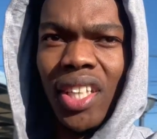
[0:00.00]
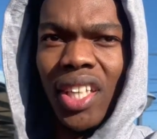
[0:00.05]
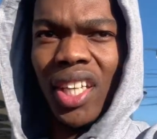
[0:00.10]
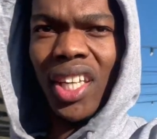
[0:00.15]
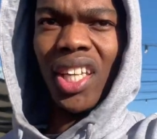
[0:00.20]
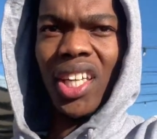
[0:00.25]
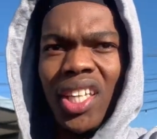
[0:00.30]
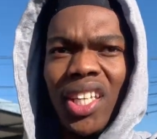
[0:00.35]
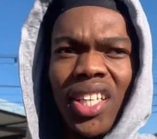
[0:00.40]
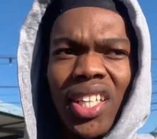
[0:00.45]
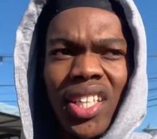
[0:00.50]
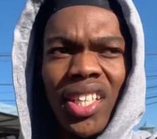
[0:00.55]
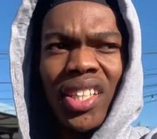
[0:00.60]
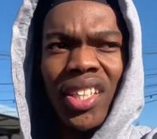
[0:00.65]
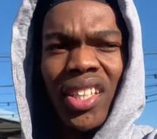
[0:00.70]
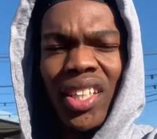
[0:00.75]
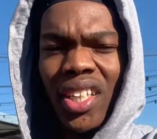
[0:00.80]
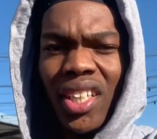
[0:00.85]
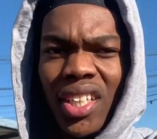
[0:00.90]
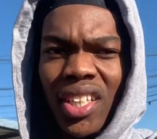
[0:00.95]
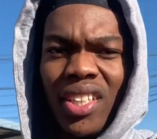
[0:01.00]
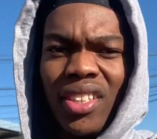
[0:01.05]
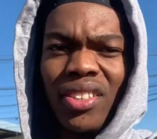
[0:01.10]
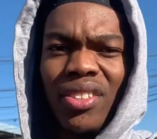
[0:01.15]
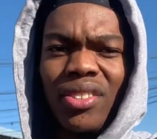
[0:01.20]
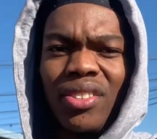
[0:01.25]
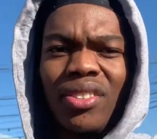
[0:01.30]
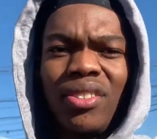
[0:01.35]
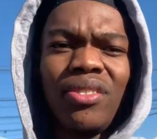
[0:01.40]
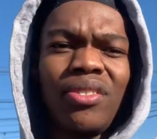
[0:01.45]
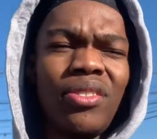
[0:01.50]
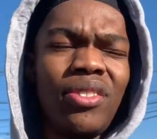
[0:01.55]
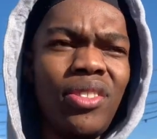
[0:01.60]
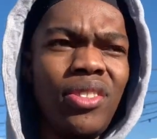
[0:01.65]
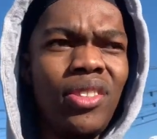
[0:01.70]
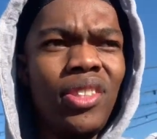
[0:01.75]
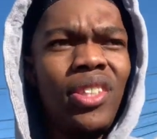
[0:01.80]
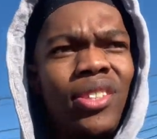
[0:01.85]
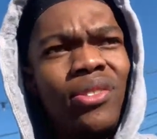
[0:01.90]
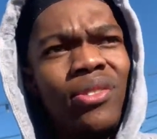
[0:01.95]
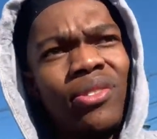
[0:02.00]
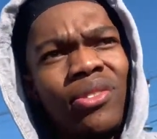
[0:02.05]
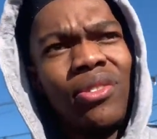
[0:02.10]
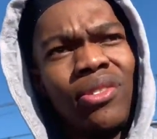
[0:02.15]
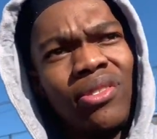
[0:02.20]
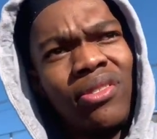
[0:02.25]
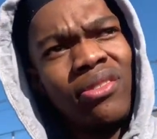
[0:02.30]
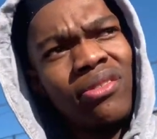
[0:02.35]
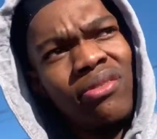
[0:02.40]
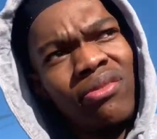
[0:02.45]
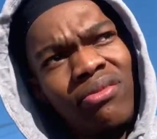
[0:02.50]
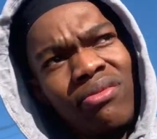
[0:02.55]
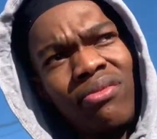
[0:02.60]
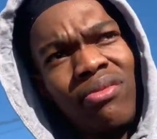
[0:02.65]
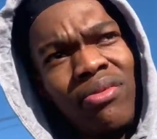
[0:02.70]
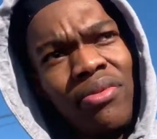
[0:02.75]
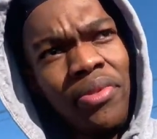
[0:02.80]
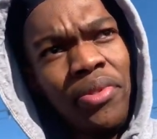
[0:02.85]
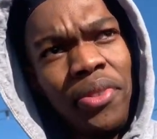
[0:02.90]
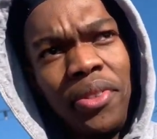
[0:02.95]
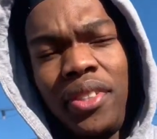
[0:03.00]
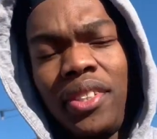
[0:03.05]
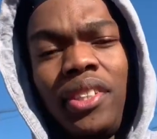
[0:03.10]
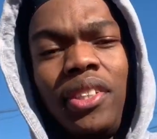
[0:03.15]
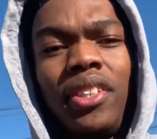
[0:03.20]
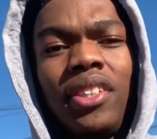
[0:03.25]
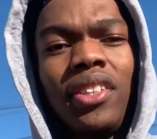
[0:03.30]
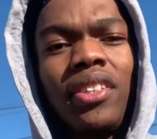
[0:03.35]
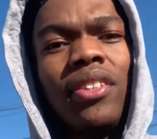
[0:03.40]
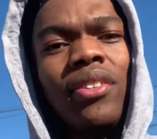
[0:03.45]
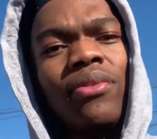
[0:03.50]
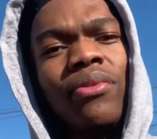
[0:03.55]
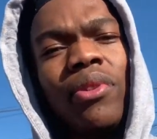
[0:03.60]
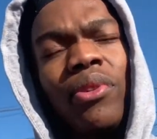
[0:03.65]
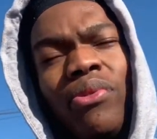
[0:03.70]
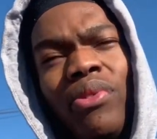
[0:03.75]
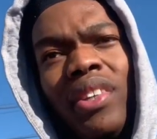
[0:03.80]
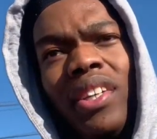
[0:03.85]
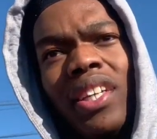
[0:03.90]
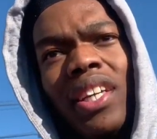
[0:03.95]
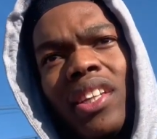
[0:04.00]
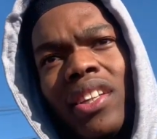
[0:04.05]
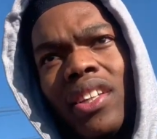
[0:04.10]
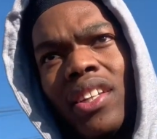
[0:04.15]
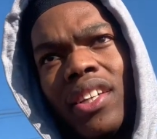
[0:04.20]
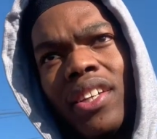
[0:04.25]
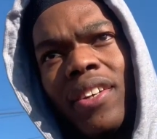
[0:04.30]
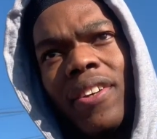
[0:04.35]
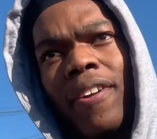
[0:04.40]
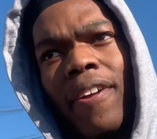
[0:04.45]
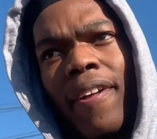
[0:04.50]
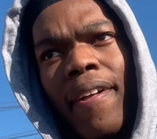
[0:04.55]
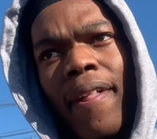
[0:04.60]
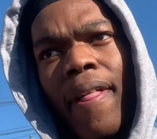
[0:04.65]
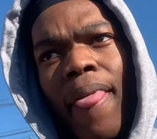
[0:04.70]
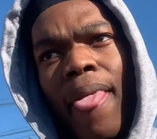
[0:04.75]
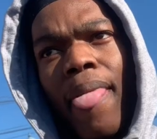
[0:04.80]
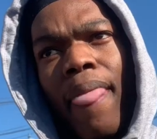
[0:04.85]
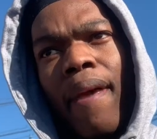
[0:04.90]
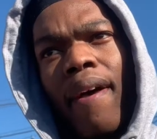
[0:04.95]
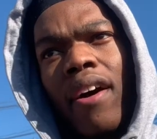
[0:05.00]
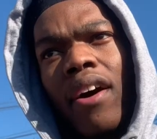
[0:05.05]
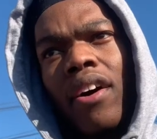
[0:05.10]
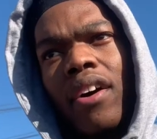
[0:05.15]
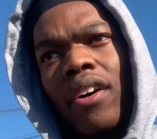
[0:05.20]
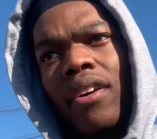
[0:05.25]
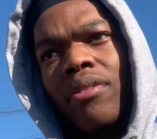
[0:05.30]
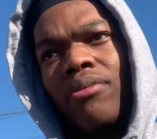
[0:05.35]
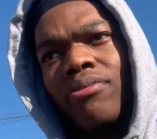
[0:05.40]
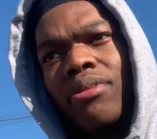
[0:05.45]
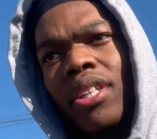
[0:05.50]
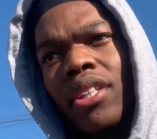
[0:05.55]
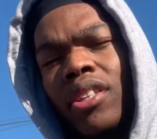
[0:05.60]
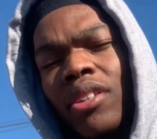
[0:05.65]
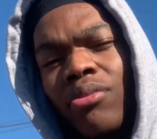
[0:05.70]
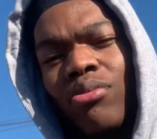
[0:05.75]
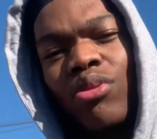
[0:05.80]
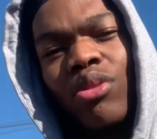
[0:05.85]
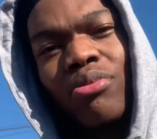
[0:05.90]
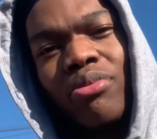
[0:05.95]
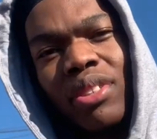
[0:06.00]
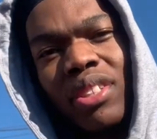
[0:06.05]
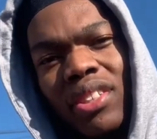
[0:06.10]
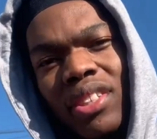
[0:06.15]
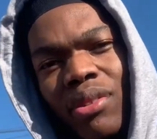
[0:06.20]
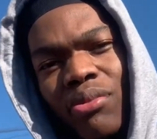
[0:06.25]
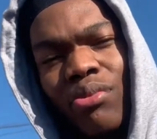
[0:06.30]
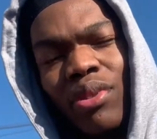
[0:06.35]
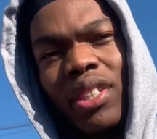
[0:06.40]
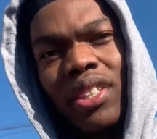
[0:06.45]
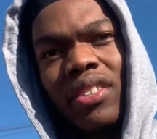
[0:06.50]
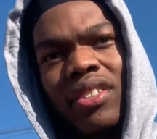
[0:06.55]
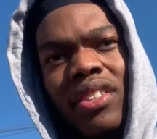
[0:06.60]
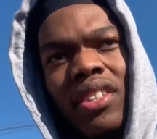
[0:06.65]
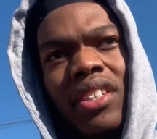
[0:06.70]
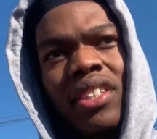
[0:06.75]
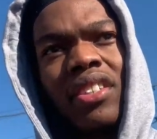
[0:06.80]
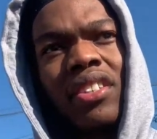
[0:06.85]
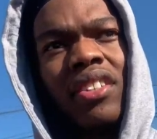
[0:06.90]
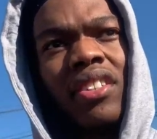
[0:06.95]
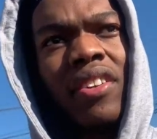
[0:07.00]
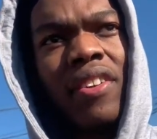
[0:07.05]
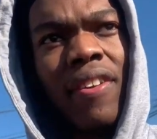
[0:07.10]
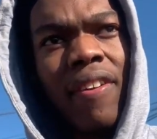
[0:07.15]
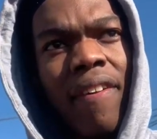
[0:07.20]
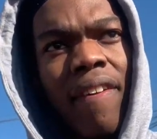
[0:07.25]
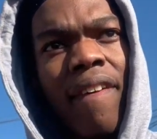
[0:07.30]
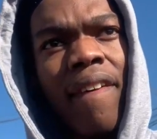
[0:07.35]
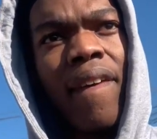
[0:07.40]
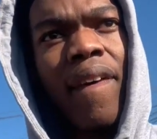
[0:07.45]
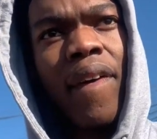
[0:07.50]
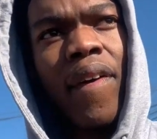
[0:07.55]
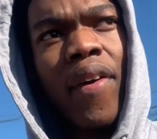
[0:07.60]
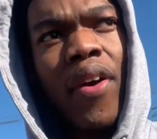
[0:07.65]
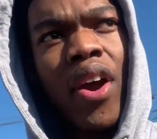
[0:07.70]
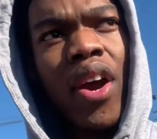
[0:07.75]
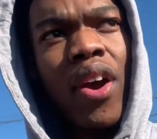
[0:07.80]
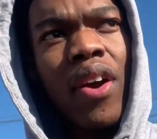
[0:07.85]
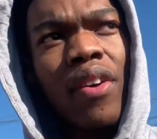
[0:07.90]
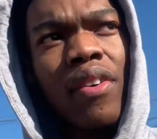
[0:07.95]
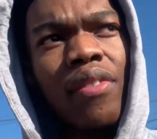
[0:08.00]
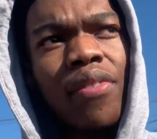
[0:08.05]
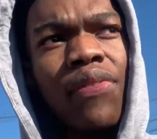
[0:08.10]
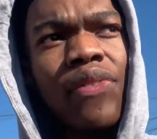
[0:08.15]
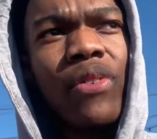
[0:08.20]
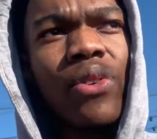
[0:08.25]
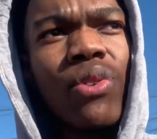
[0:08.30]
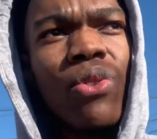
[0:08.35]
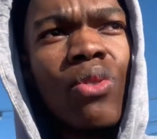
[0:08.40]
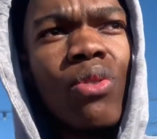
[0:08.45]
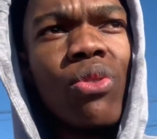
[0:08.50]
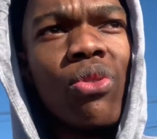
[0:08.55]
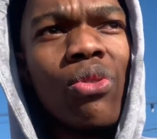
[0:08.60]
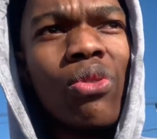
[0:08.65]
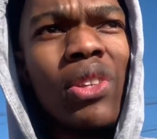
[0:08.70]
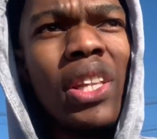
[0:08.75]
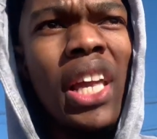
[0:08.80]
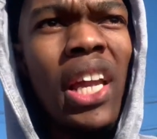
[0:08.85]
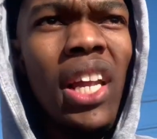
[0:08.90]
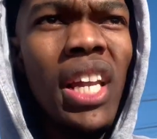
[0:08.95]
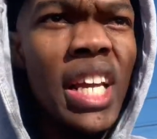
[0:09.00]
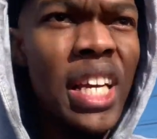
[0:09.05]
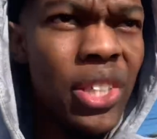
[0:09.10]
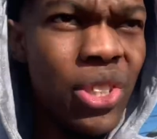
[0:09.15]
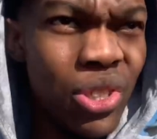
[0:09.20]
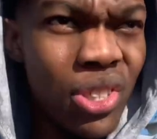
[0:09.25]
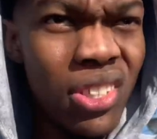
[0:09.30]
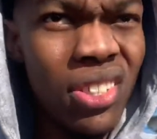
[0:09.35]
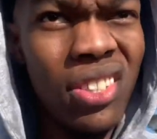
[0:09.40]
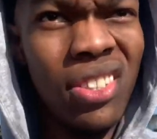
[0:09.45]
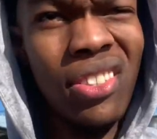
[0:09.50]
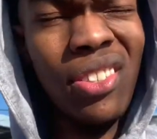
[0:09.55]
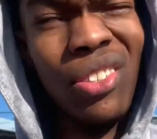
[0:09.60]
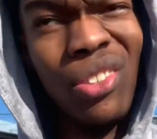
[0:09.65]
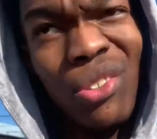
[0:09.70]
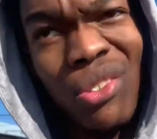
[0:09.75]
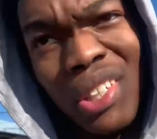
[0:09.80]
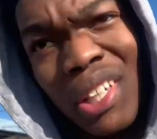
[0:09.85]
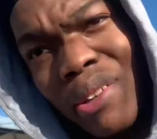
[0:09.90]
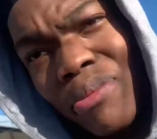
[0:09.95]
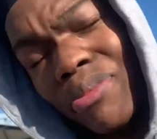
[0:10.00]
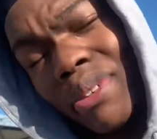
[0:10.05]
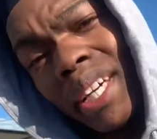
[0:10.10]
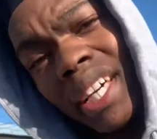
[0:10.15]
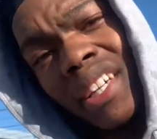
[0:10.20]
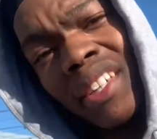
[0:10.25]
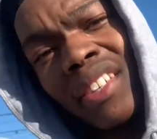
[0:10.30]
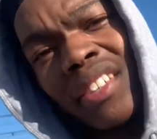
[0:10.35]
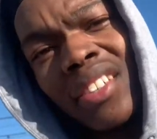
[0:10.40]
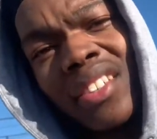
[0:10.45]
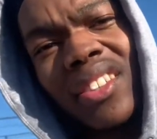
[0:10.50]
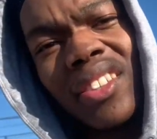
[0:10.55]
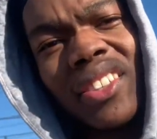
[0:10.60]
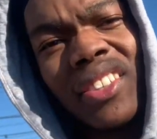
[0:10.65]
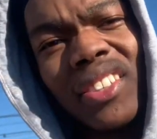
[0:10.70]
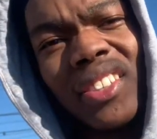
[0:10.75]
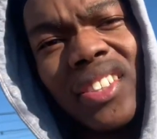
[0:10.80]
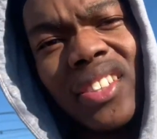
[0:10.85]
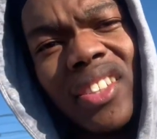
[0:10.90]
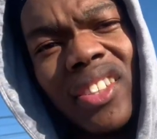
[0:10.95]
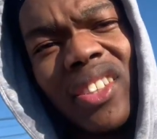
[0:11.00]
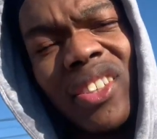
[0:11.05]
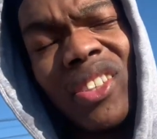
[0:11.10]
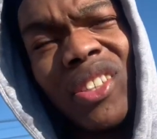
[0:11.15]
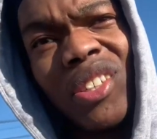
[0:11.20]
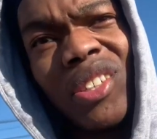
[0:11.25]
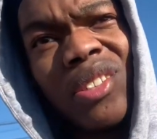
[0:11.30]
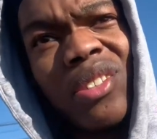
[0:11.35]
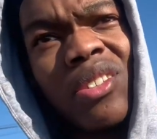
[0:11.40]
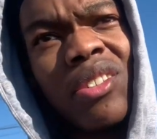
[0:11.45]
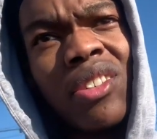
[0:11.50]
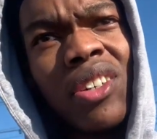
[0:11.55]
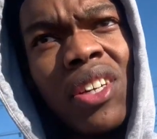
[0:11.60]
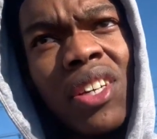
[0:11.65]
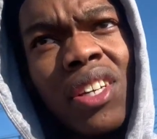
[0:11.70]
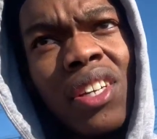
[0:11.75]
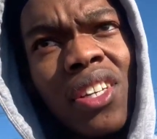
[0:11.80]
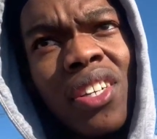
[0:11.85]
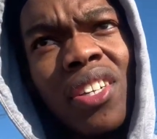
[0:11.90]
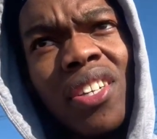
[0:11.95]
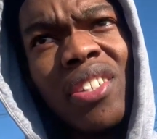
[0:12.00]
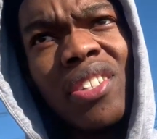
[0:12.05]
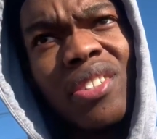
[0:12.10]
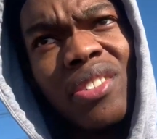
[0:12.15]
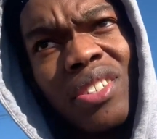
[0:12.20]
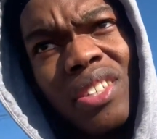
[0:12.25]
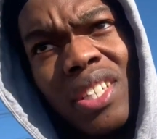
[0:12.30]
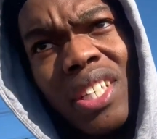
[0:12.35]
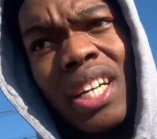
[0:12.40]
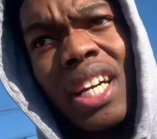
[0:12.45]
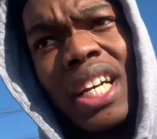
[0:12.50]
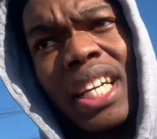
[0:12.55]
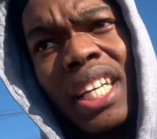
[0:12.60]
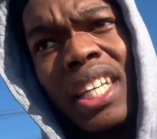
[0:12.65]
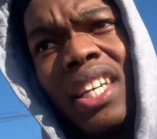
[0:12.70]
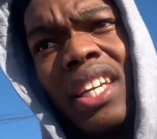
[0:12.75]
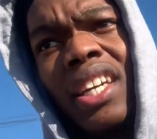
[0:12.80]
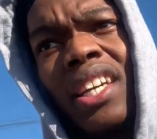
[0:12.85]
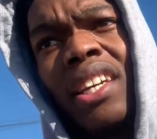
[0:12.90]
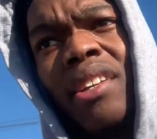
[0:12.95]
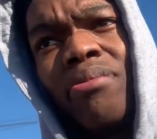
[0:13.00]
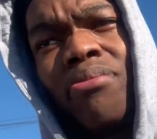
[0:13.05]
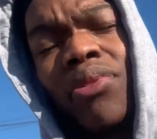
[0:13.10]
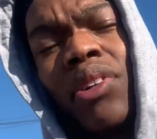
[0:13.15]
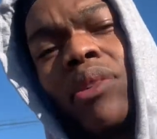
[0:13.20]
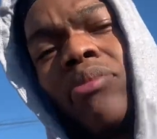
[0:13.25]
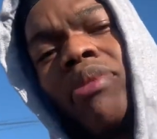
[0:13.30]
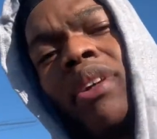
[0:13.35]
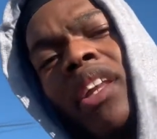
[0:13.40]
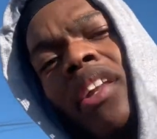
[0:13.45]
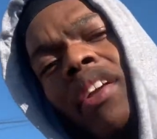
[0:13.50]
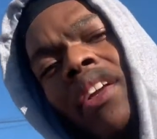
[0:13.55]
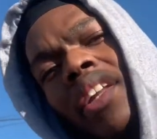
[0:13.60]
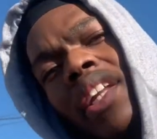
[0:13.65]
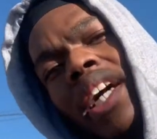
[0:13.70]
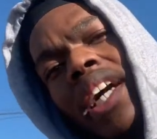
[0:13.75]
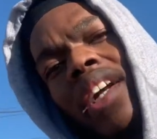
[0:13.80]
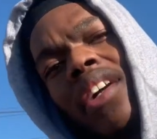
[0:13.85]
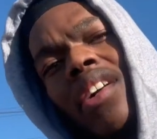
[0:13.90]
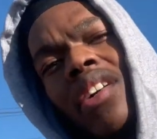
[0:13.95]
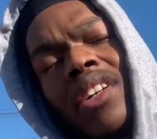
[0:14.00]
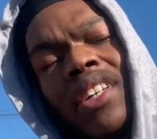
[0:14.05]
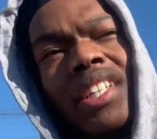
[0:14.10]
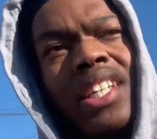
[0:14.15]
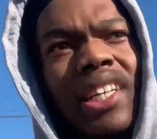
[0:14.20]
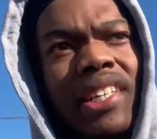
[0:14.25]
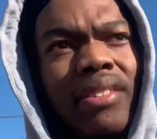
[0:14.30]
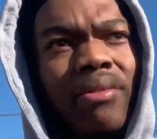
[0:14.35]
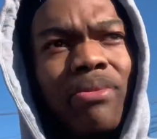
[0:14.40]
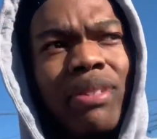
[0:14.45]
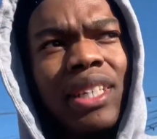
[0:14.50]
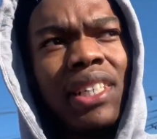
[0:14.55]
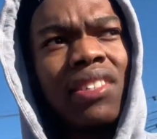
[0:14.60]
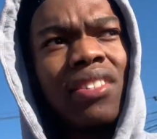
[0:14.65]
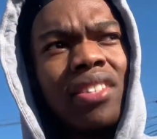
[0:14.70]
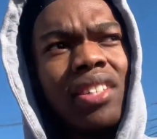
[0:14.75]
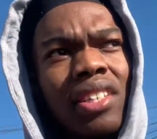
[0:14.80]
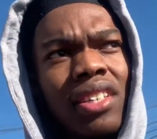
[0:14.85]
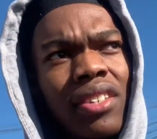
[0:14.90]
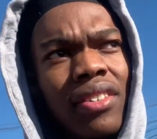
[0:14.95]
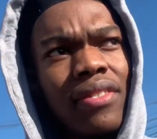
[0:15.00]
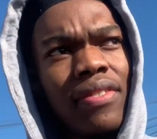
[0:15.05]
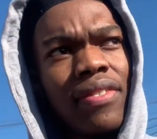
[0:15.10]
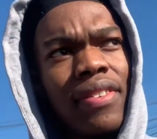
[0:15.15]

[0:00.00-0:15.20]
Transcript: and yeah, you know, y'all will, will see it when you get there. Um, at the moment, I'm waiting for the electricity to come back, you know, so that I can properly like organize my stuff.